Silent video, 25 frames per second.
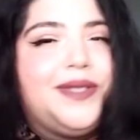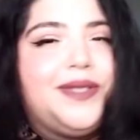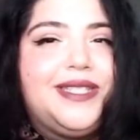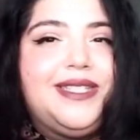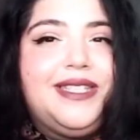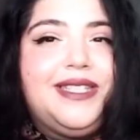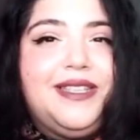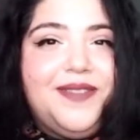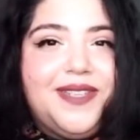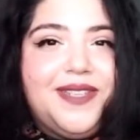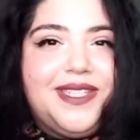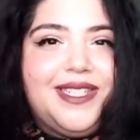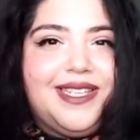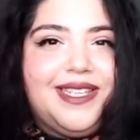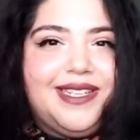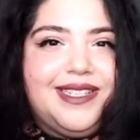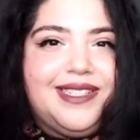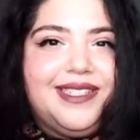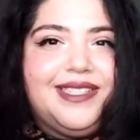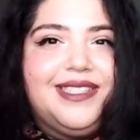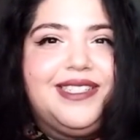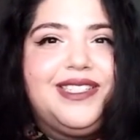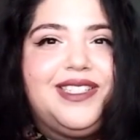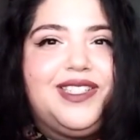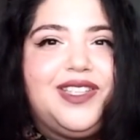Louis Stevenson.
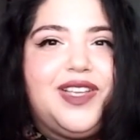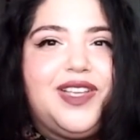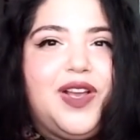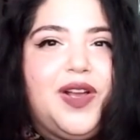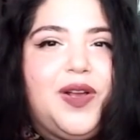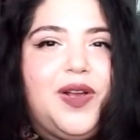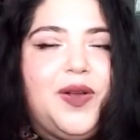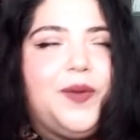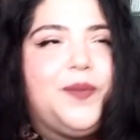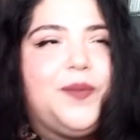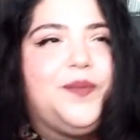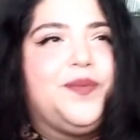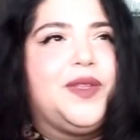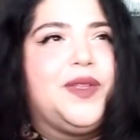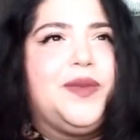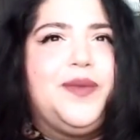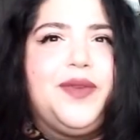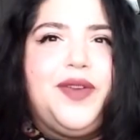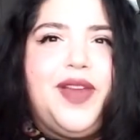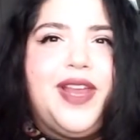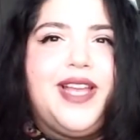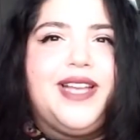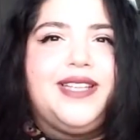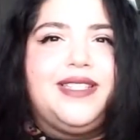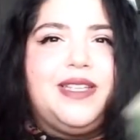So I'm
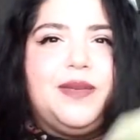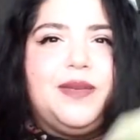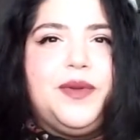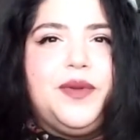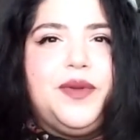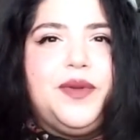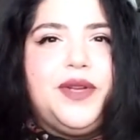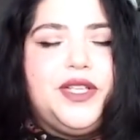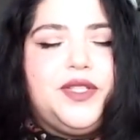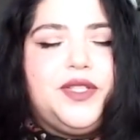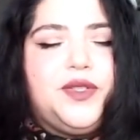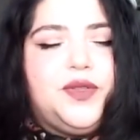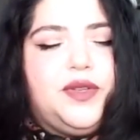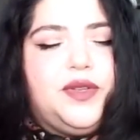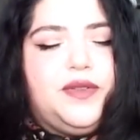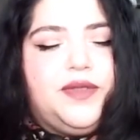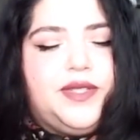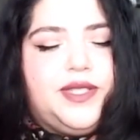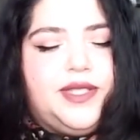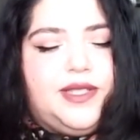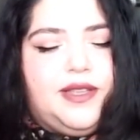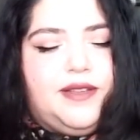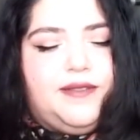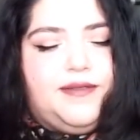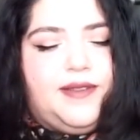great because I'll be reading 2 of
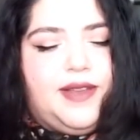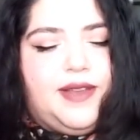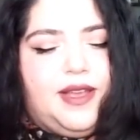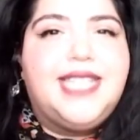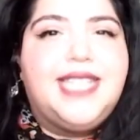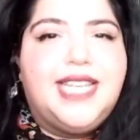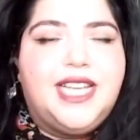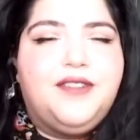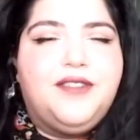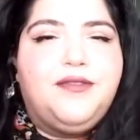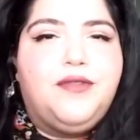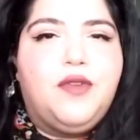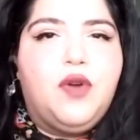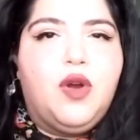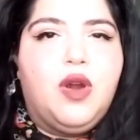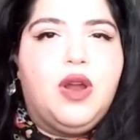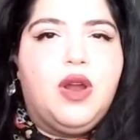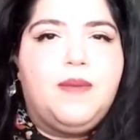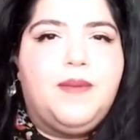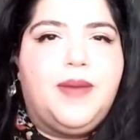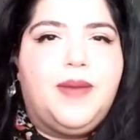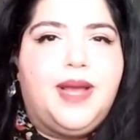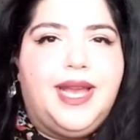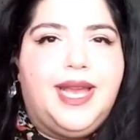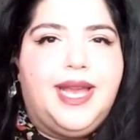his stuff now.
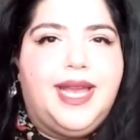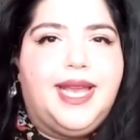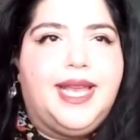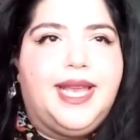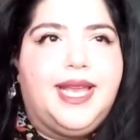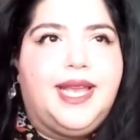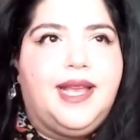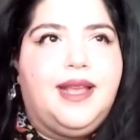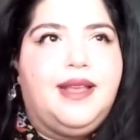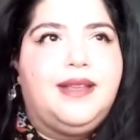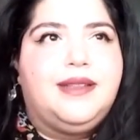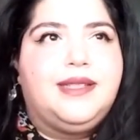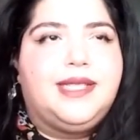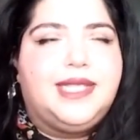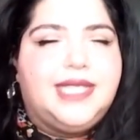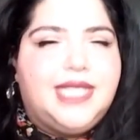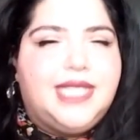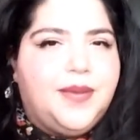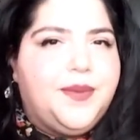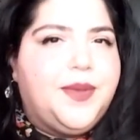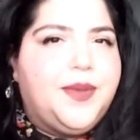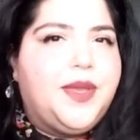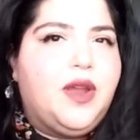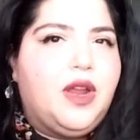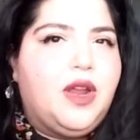For my
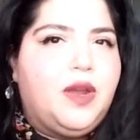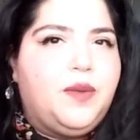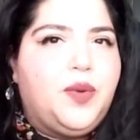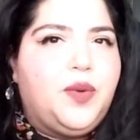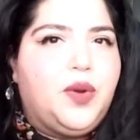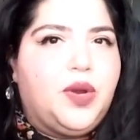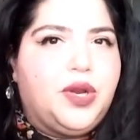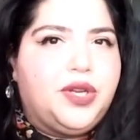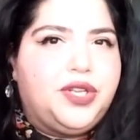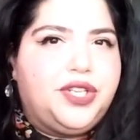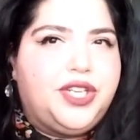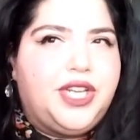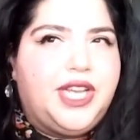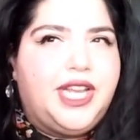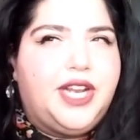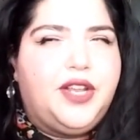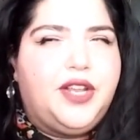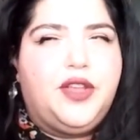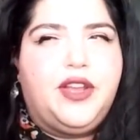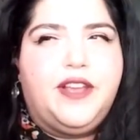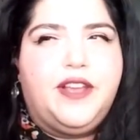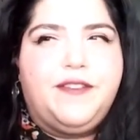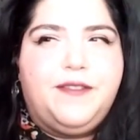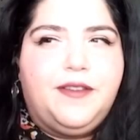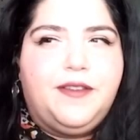TBR portion,
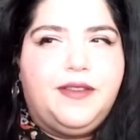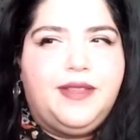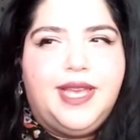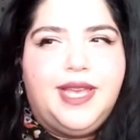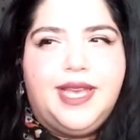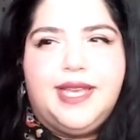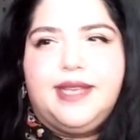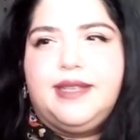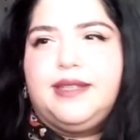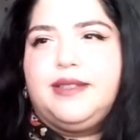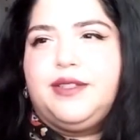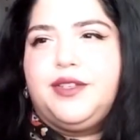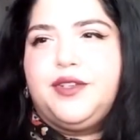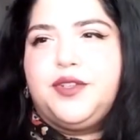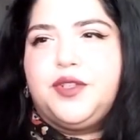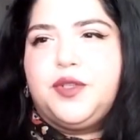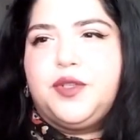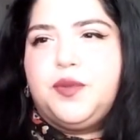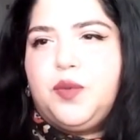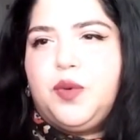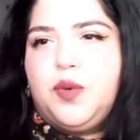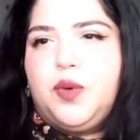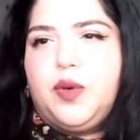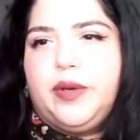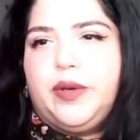although I feel like there's
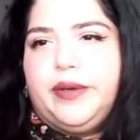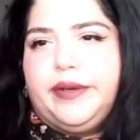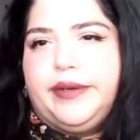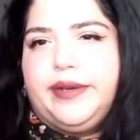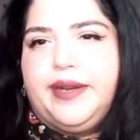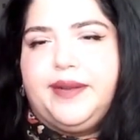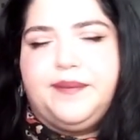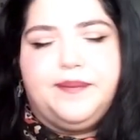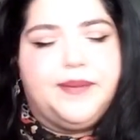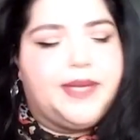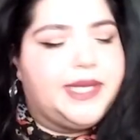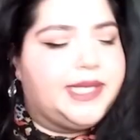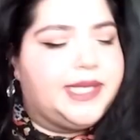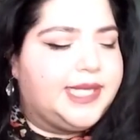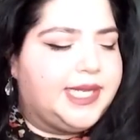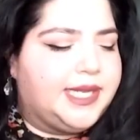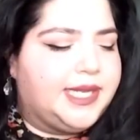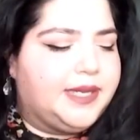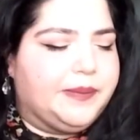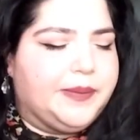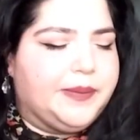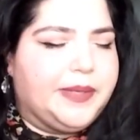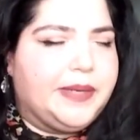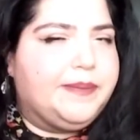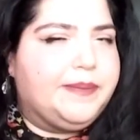more and I'm missing,
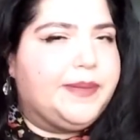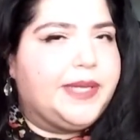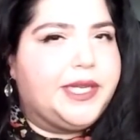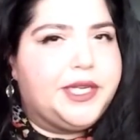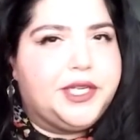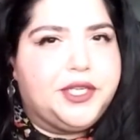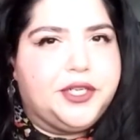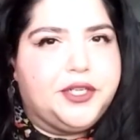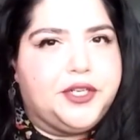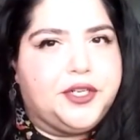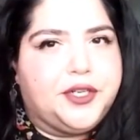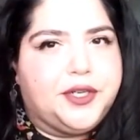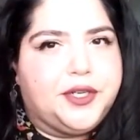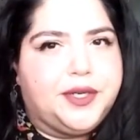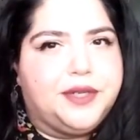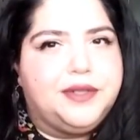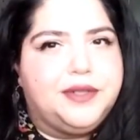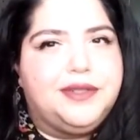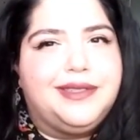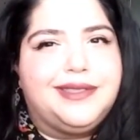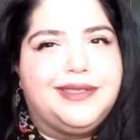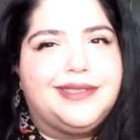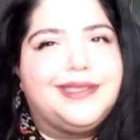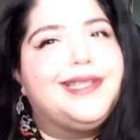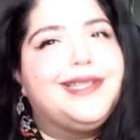but I'm not sure.
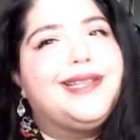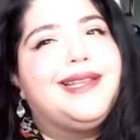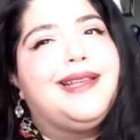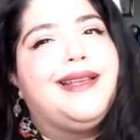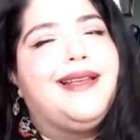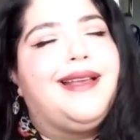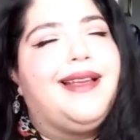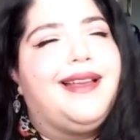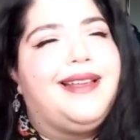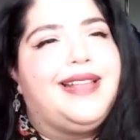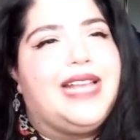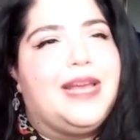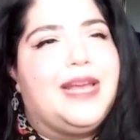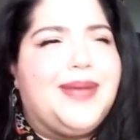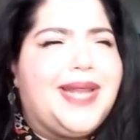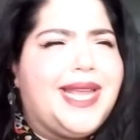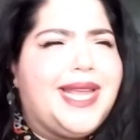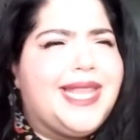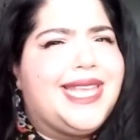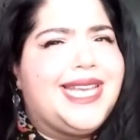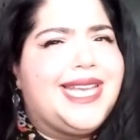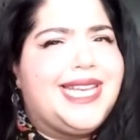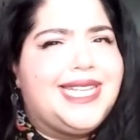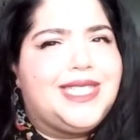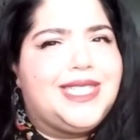I mean,
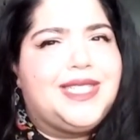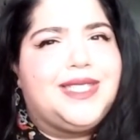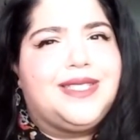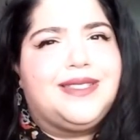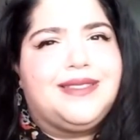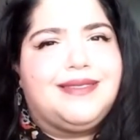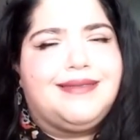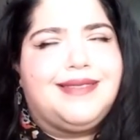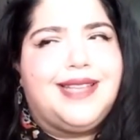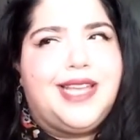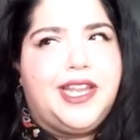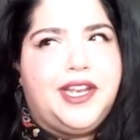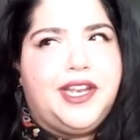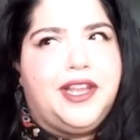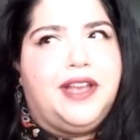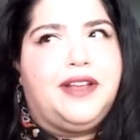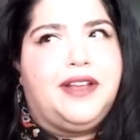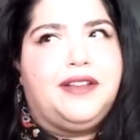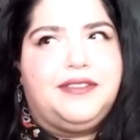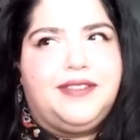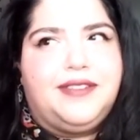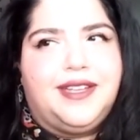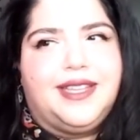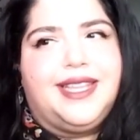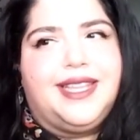I think it's
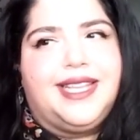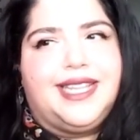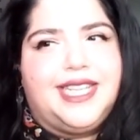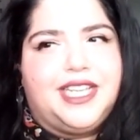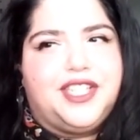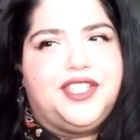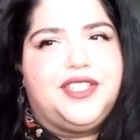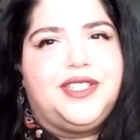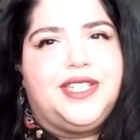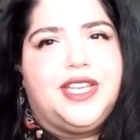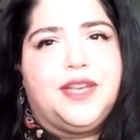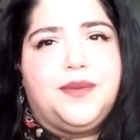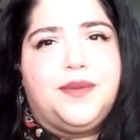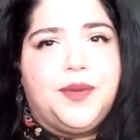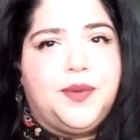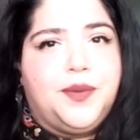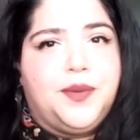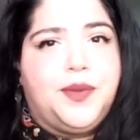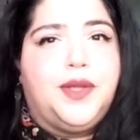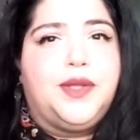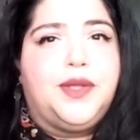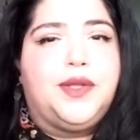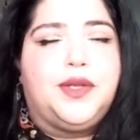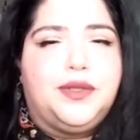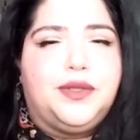enough. I think that should take me
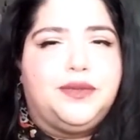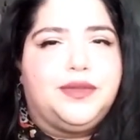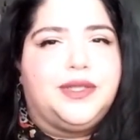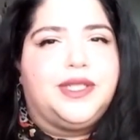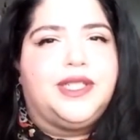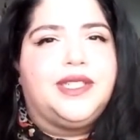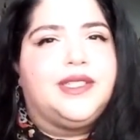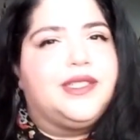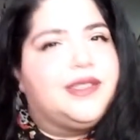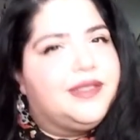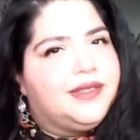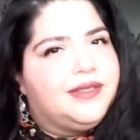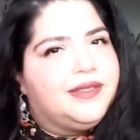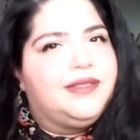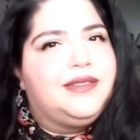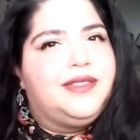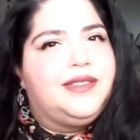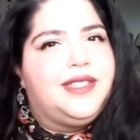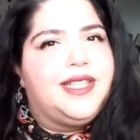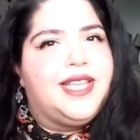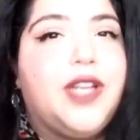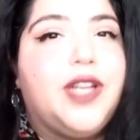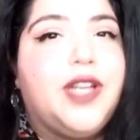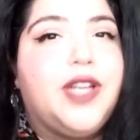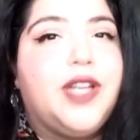well over.
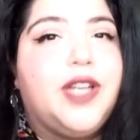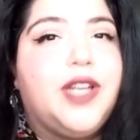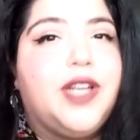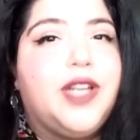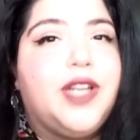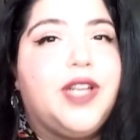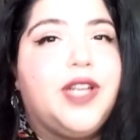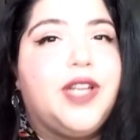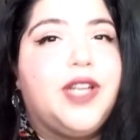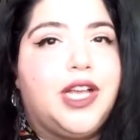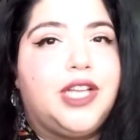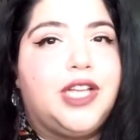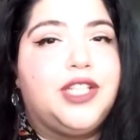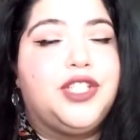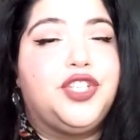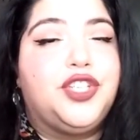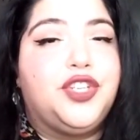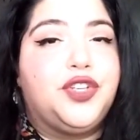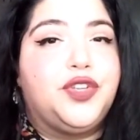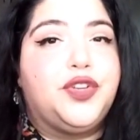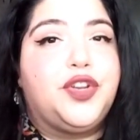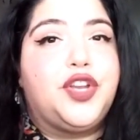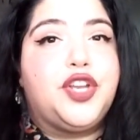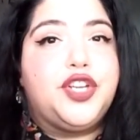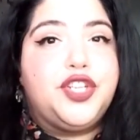So now, moving on
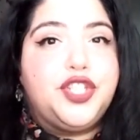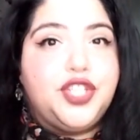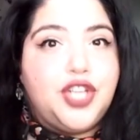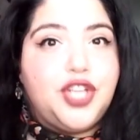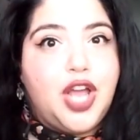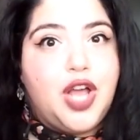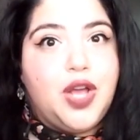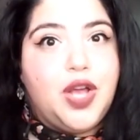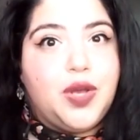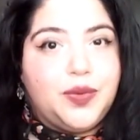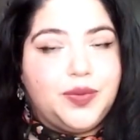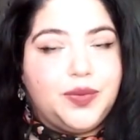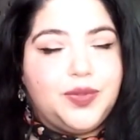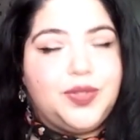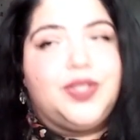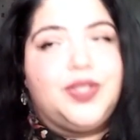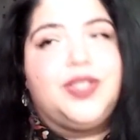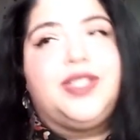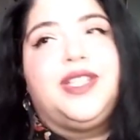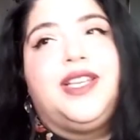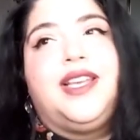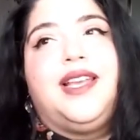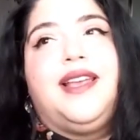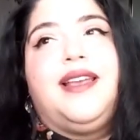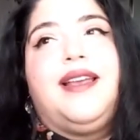to
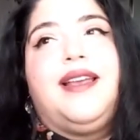shows.